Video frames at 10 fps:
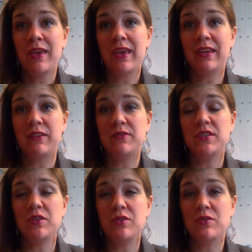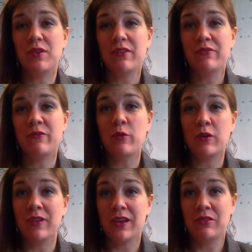It gives you a
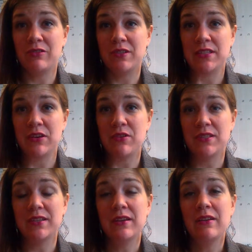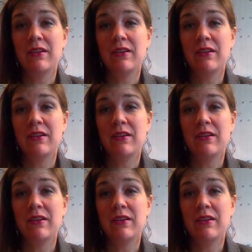4-letter result